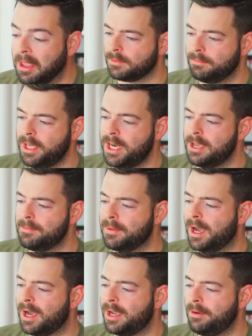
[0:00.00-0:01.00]
Medium
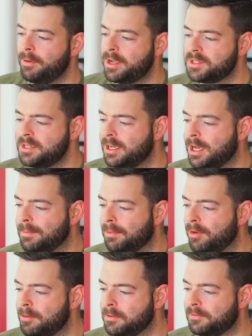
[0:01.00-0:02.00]
high resiny hop
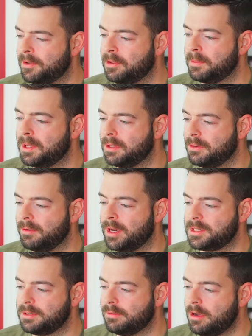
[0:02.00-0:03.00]
aroma followed by low
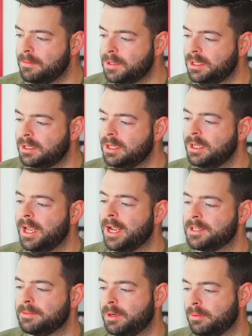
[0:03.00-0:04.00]
grassy aroma.
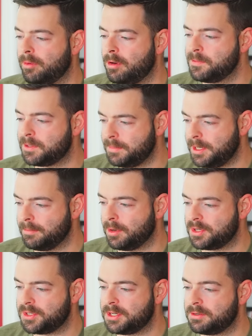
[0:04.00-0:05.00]
As the beer warms, medium
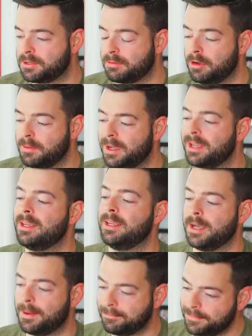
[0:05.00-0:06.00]
orange citrus aroma,
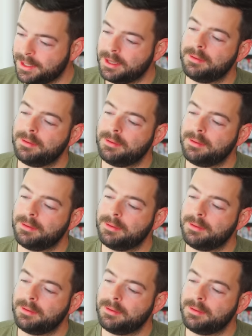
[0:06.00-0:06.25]
yep.